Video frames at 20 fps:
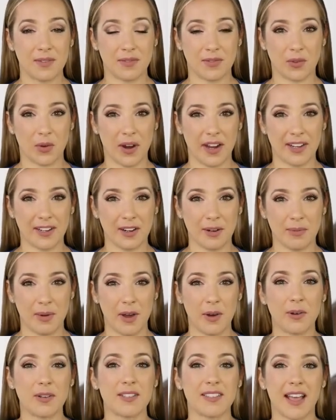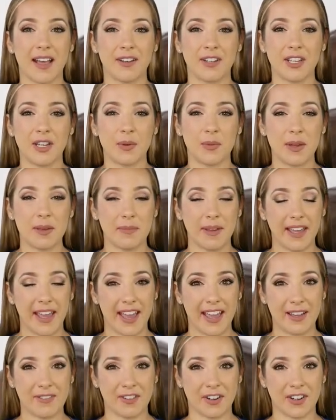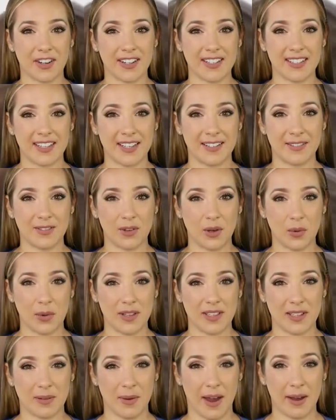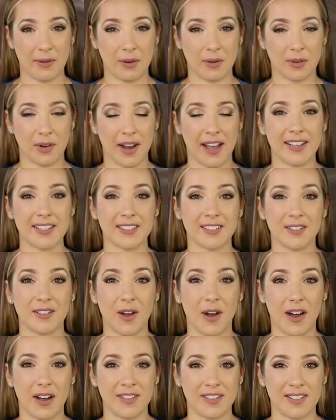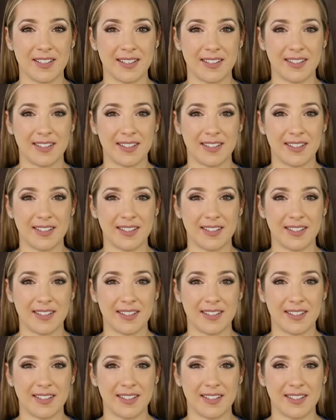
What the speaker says: Freud proposed that human behavior is influenced by repressed thoughts,